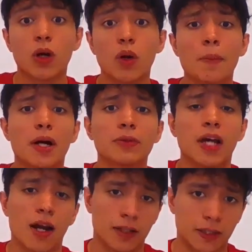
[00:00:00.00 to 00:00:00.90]
do we know about
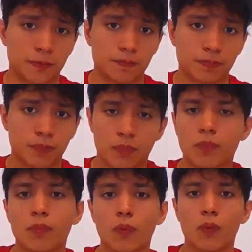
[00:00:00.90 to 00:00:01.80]
Ireland?
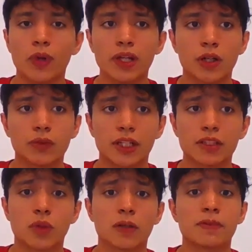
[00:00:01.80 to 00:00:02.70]
We know that
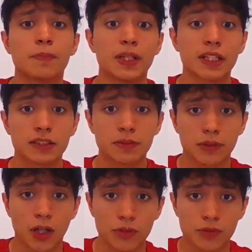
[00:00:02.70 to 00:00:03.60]
it's one of the biggest
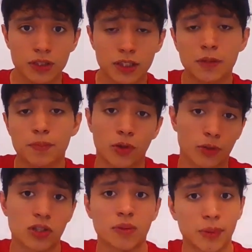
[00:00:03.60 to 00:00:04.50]
countries in the
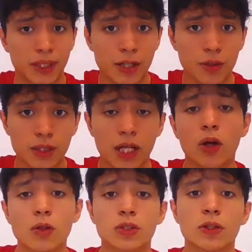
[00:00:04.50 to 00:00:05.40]
production of potatoes and
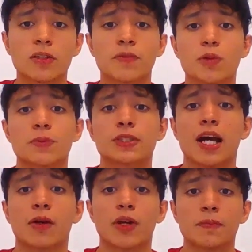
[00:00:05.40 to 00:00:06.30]
also it forms
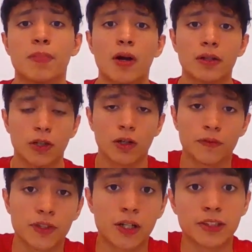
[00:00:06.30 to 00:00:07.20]
a great part
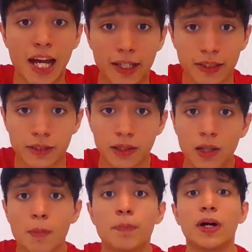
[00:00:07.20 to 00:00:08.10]
of their diet.
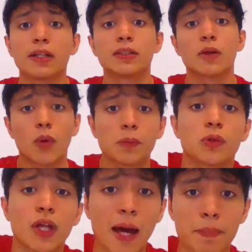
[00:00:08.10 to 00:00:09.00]
But what
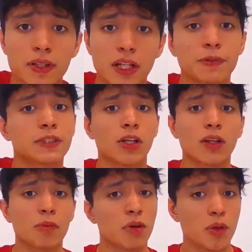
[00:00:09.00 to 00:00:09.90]
would happen if we
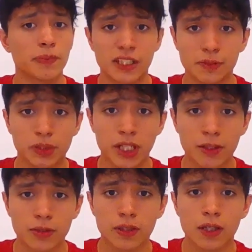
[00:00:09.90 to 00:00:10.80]
suddenly remove these
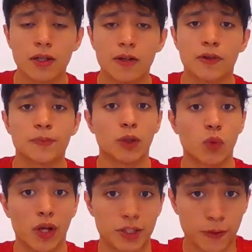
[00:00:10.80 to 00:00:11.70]
potatoes from the
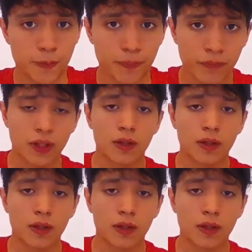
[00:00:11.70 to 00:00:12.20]
equation?